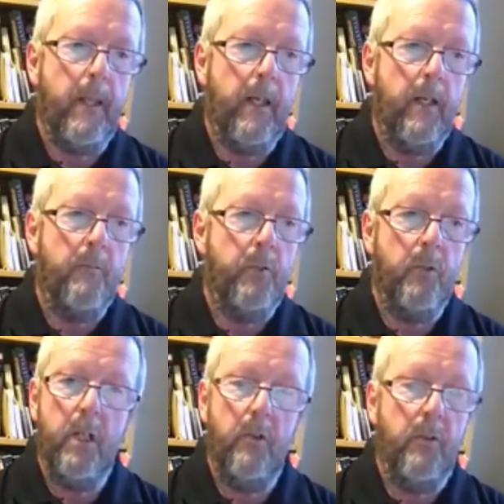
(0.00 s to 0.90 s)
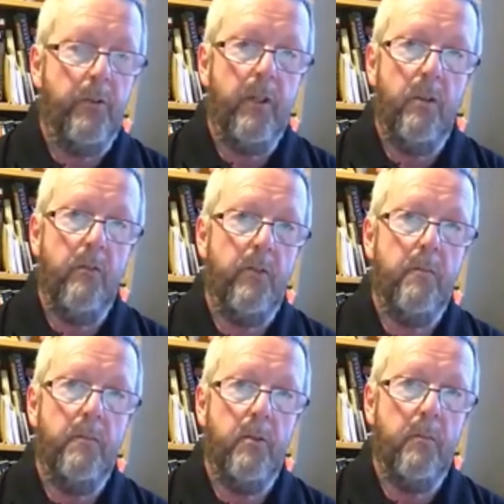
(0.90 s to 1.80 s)
put coats over
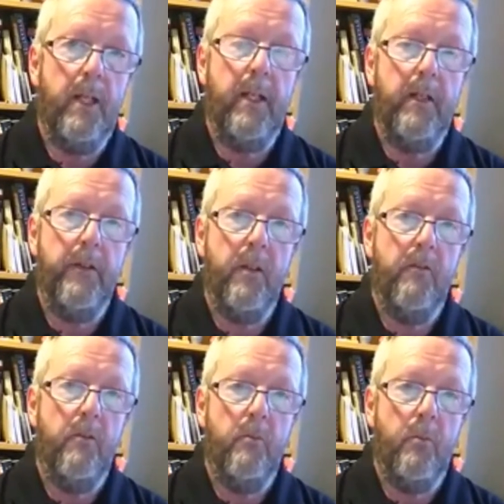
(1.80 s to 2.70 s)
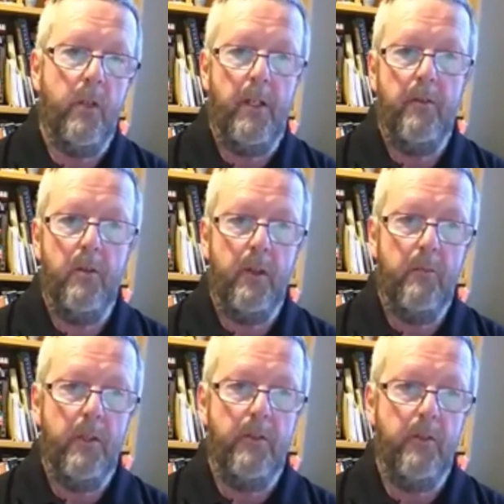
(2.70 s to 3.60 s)
it, put blankets over it, whatever.
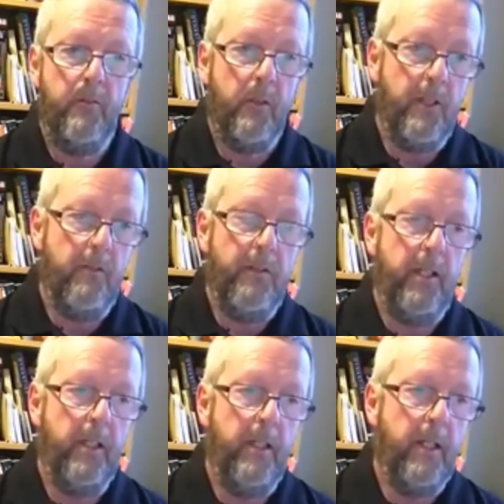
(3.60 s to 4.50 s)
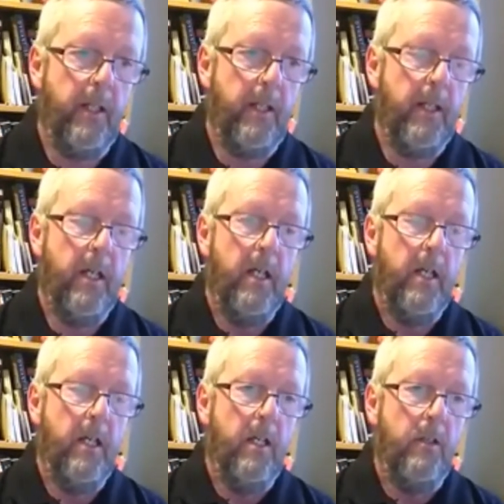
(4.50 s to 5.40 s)
Once you've got everything in there,
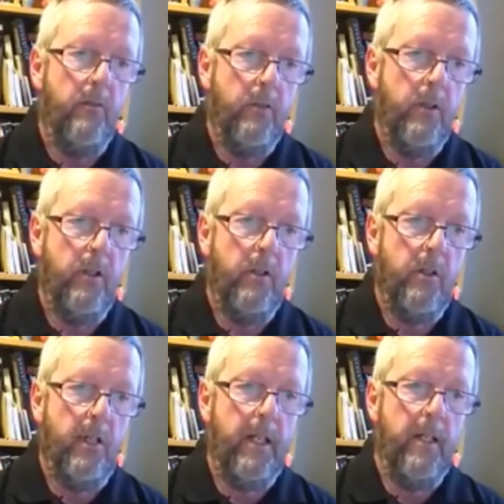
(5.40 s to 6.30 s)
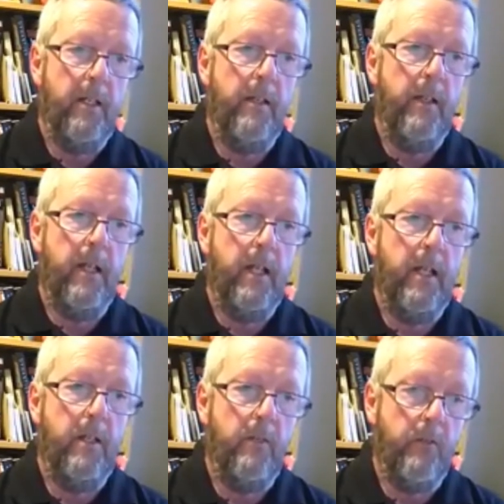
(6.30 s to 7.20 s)
you've got your grain in there,
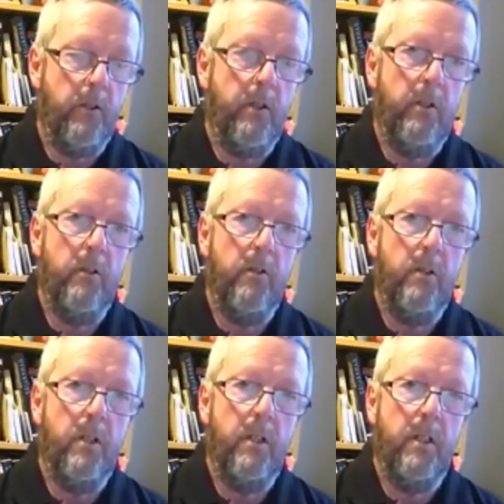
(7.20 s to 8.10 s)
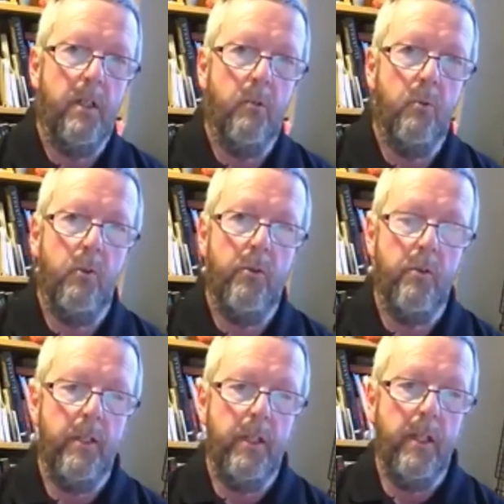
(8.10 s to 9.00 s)
you've got your
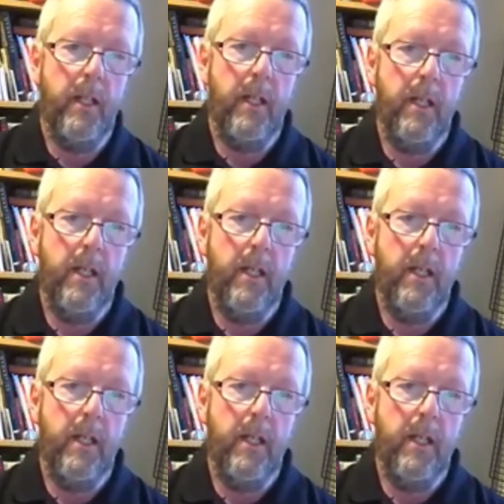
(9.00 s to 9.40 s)
water in there,